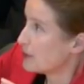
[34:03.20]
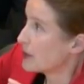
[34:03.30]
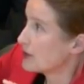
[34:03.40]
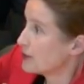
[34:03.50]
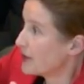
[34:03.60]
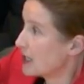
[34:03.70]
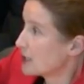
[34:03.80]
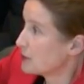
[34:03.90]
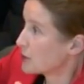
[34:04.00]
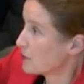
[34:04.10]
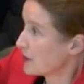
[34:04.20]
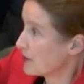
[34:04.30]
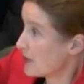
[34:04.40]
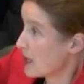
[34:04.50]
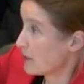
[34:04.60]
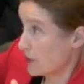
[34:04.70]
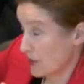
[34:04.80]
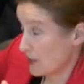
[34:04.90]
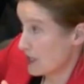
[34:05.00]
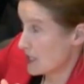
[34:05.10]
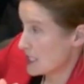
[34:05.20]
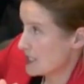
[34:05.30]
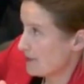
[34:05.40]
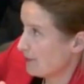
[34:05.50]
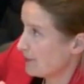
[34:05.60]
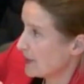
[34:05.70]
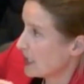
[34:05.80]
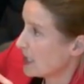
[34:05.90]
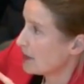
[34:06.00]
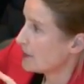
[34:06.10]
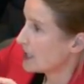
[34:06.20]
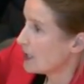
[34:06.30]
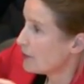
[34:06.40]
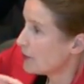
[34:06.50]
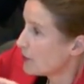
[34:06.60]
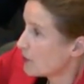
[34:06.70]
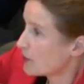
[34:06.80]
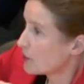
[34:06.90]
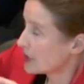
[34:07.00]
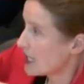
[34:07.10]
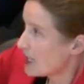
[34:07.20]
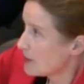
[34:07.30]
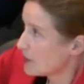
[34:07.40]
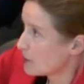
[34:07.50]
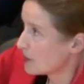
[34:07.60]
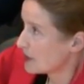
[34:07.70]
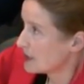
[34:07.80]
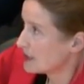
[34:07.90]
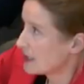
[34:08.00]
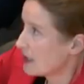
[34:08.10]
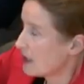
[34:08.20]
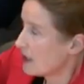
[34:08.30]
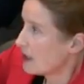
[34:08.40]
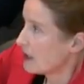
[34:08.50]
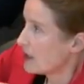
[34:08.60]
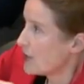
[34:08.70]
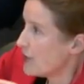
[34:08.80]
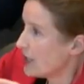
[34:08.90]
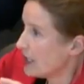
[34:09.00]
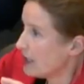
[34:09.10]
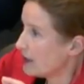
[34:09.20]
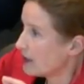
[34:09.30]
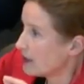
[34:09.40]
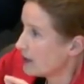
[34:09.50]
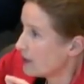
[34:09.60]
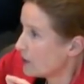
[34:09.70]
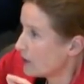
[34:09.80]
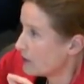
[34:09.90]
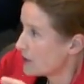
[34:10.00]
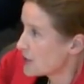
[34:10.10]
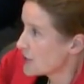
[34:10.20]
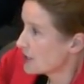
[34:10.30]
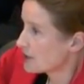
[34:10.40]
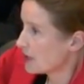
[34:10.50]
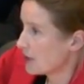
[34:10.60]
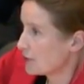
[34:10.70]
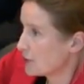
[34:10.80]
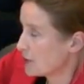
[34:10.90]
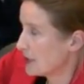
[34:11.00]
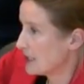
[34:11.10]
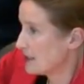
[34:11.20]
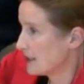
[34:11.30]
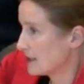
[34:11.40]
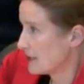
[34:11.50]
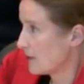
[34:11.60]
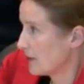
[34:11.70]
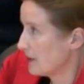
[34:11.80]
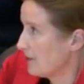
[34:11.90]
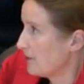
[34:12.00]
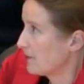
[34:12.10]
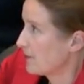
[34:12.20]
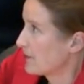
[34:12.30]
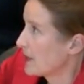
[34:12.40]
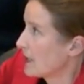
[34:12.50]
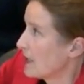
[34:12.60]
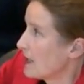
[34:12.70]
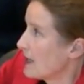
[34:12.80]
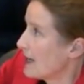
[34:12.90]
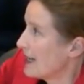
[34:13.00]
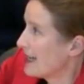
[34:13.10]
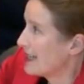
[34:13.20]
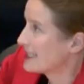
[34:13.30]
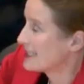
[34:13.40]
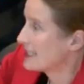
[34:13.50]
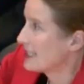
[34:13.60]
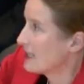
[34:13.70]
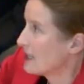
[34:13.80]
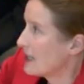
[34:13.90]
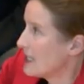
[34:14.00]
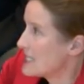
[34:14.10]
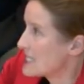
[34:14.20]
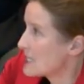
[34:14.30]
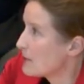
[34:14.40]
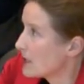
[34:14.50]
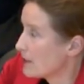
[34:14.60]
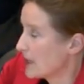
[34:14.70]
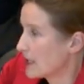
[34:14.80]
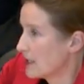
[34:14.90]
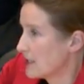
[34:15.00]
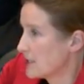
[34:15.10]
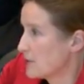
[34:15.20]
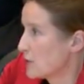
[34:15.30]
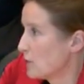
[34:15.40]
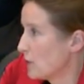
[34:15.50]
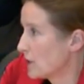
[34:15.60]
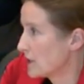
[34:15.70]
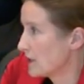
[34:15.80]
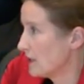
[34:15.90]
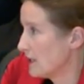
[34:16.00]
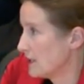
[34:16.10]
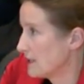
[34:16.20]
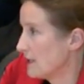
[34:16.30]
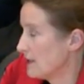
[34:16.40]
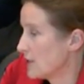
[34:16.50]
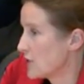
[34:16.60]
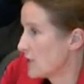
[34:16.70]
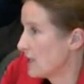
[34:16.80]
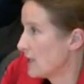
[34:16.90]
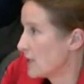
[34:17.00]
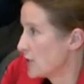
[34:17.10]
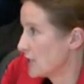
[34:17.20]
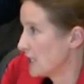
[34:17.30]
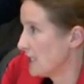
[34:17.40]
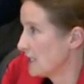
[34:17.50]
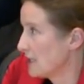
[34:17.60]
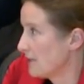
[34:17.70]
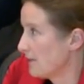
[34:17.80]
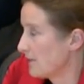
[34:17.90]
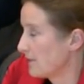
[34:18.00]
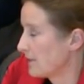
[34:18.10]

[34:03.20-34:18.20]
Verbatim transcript: the burden of argument should be on them, not on us. But if you look, what happened was the original draft for 26.7 had a similar mechanism to what is in the Chile Argentina